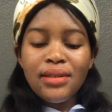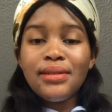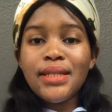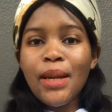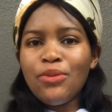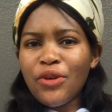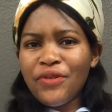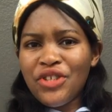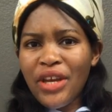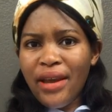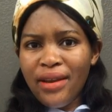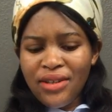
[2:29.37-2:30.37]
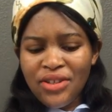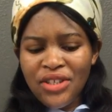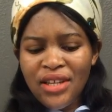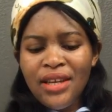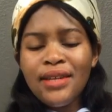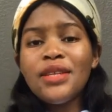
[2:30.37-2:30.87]
in terms of change,
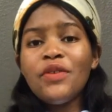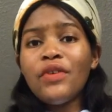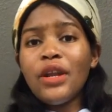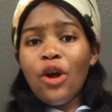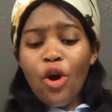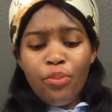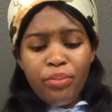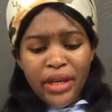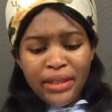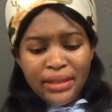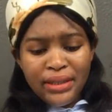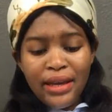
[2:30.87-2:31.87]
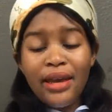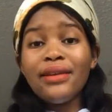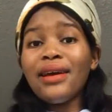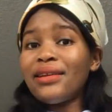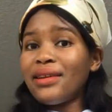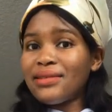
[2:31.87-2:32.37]
development, and
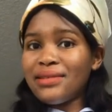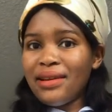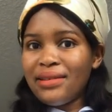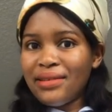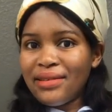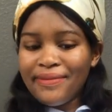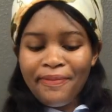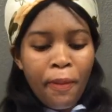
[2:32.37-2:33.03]
understanding.